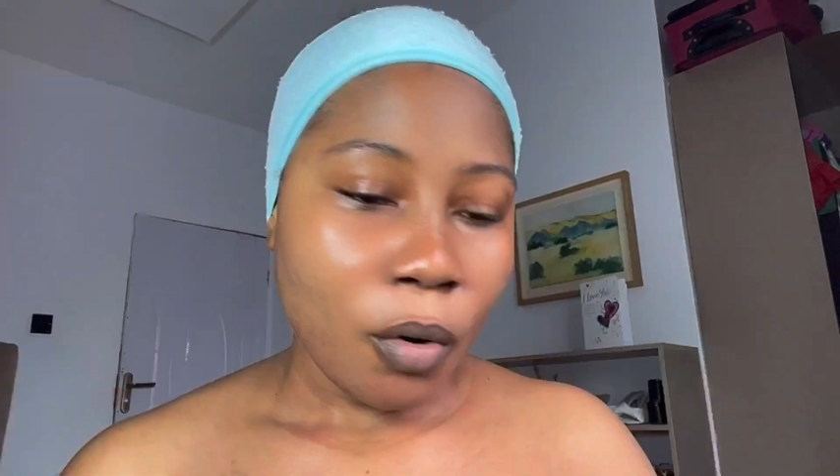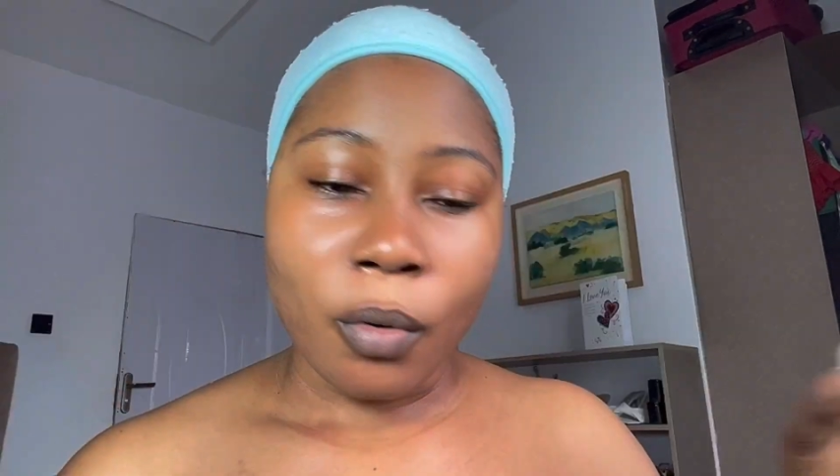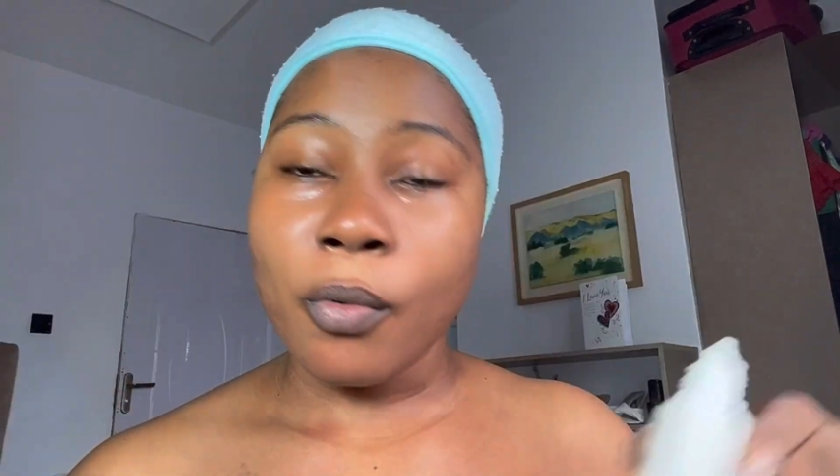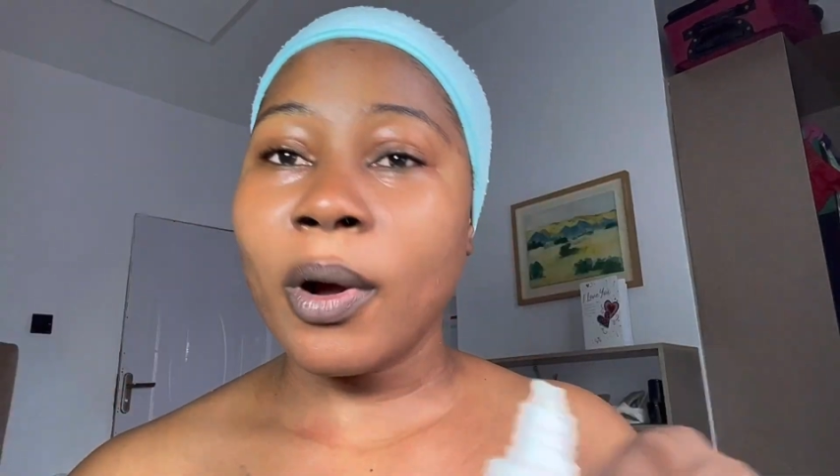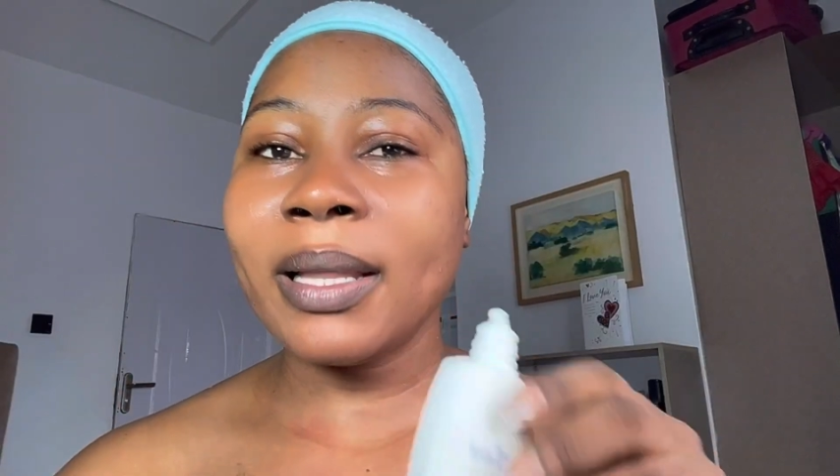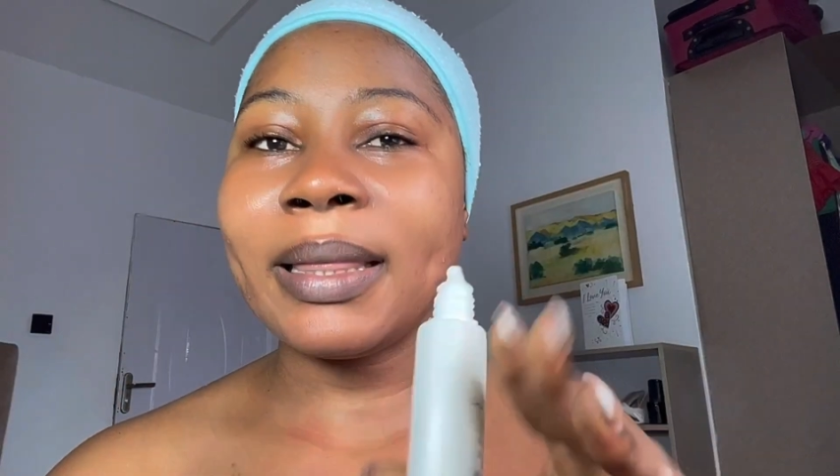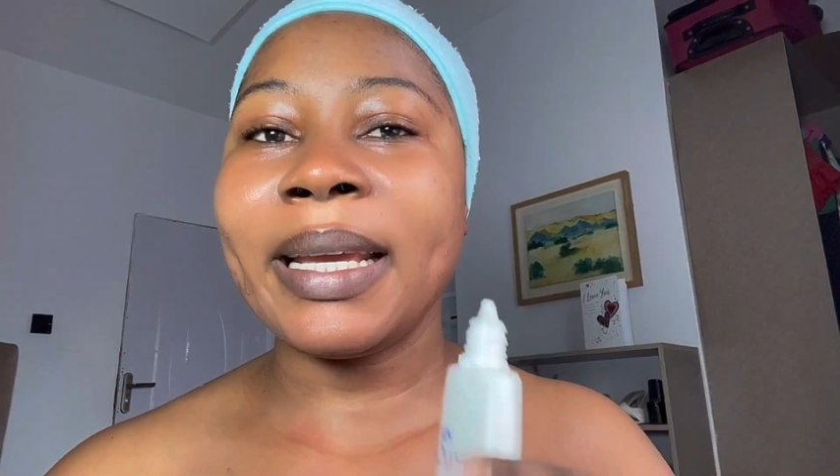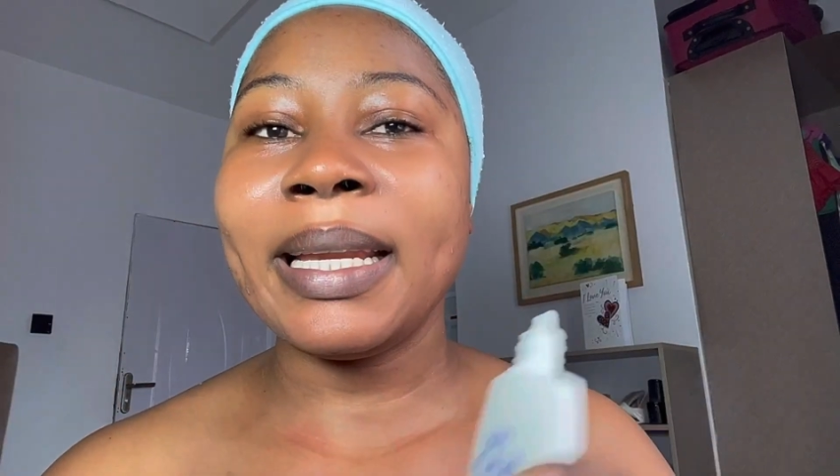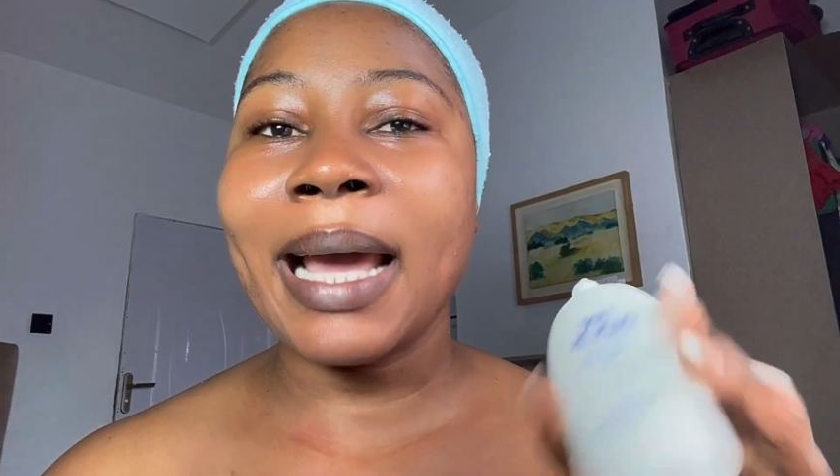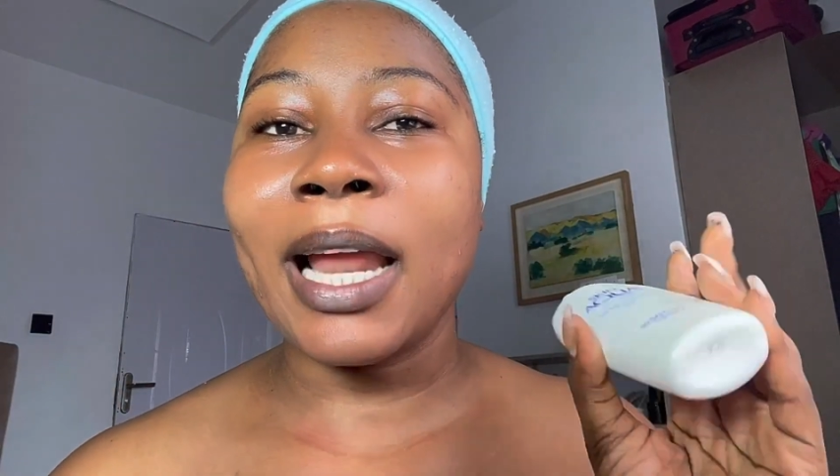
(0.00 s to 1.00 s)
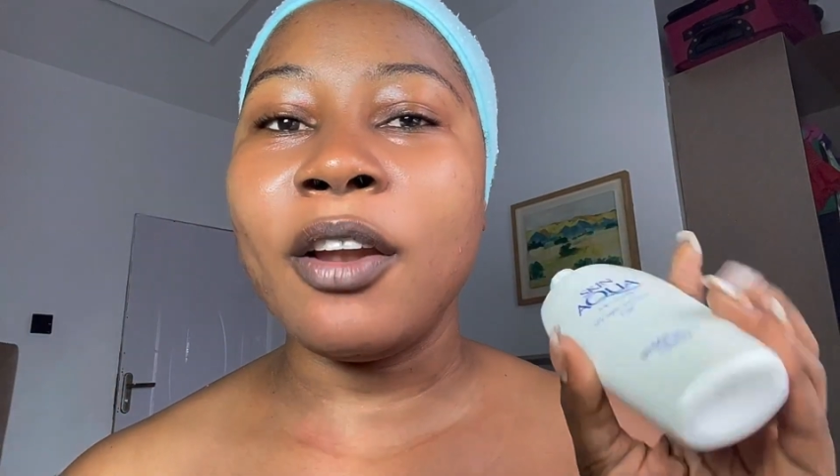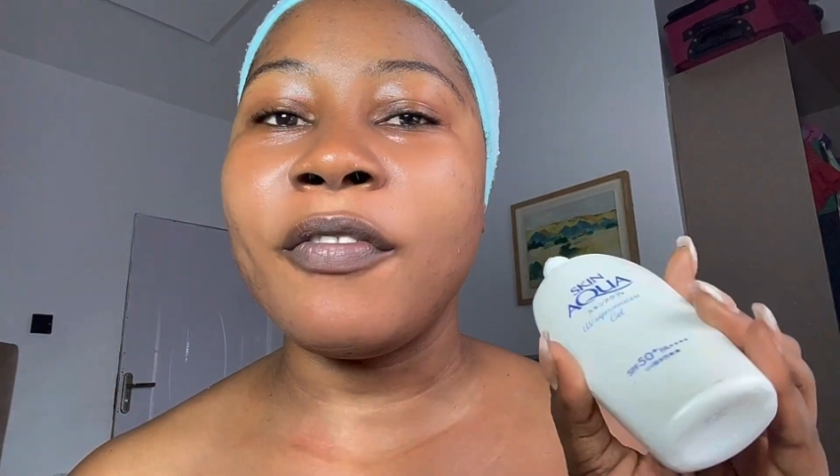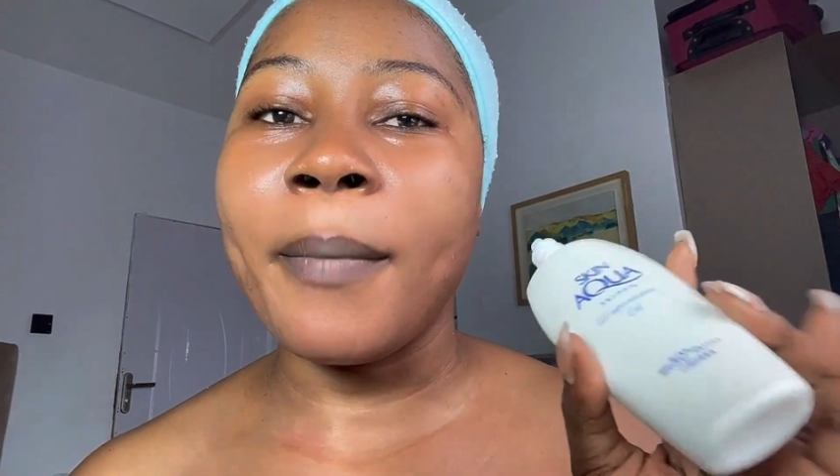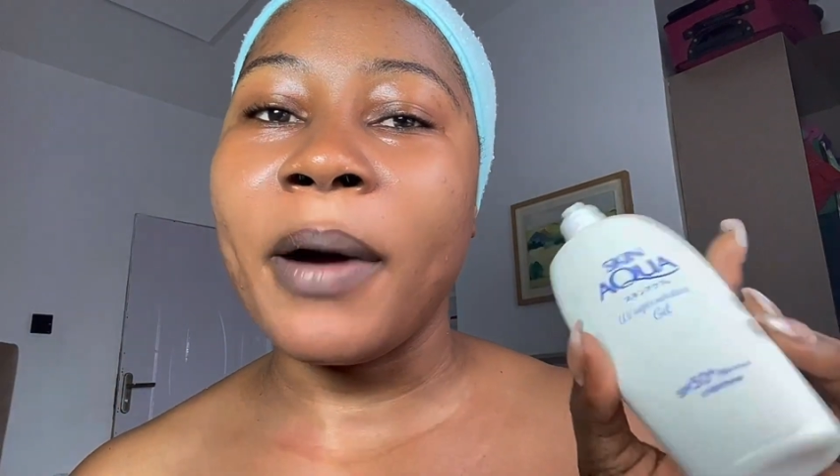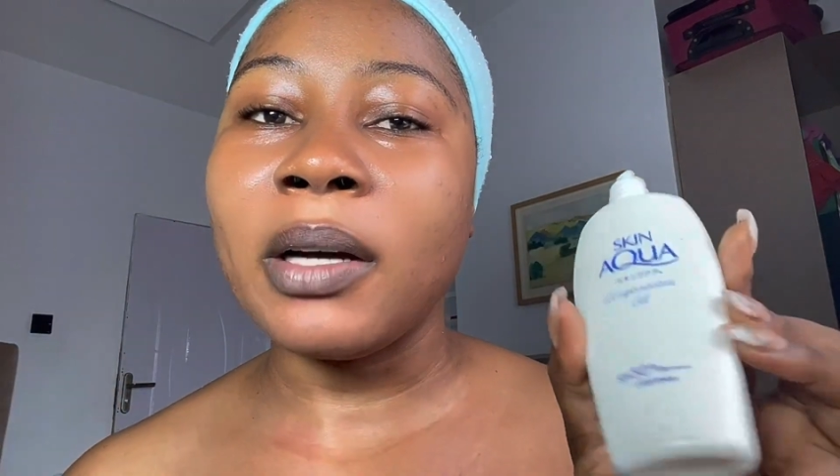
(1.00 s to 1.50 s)
One thing I
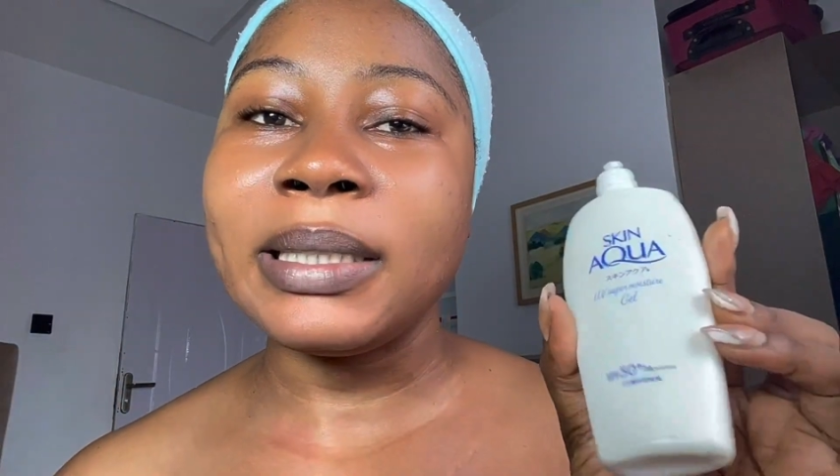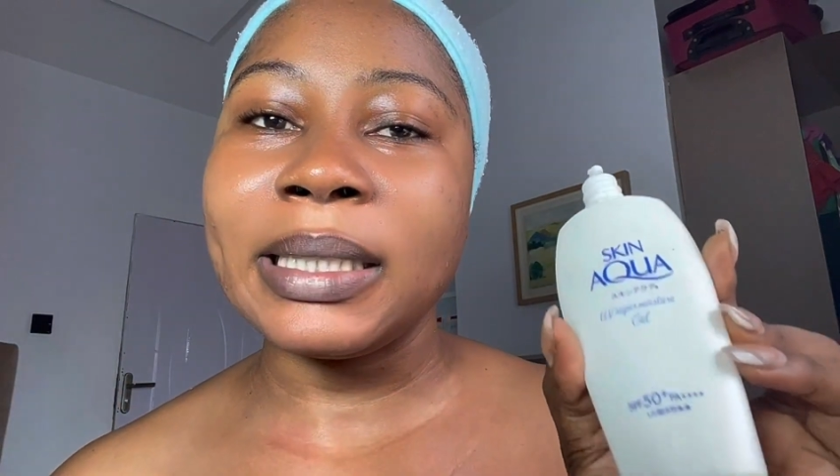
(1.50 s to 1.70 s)
love about